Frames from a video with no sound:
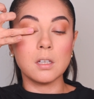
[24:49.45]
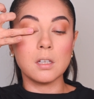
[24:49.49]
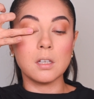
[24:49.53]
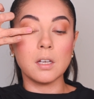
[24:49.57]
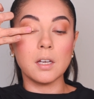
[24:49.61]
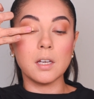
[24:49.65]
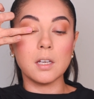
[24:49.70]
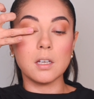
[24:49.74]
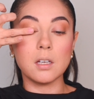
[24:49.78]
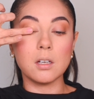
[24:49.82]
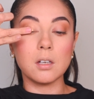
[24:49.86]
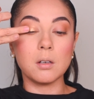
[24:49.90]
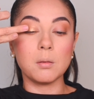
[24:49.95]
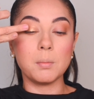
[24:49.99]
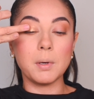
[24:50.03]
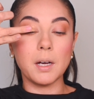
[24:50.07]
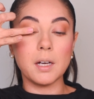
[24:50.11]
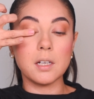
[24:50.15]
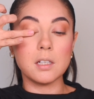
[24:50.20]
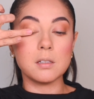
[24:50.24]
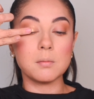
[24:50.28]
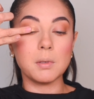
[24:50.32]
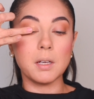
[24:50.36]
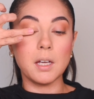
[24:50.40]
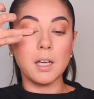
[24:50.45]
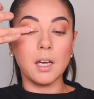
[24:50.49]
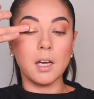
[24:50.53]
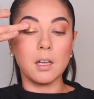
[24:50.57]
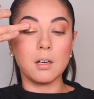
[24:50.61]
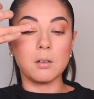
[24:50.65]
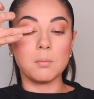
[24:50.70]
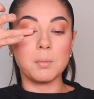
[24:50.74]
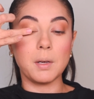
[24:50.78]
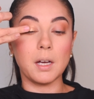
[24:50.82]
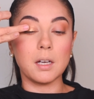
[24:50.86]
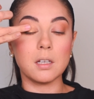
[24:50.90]
I can go back into my hand
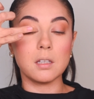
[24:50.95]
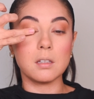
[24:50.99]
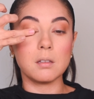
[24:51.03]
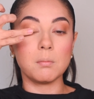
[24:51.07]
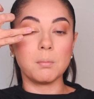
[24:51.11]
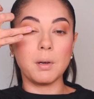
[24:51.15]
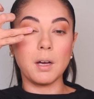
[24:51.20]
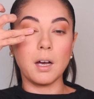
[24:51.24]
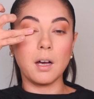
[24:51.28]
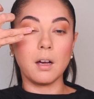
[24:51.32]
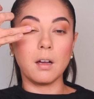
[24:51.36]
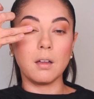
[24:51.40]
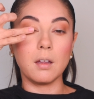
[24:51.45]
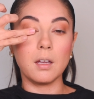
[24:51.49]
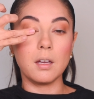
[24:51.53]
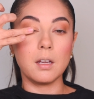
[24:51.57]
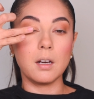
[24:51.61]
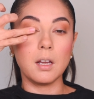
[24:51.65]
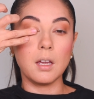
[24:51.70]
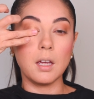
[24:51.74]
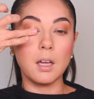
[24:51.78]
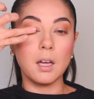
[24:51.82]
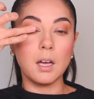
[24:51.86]
or back in the palette,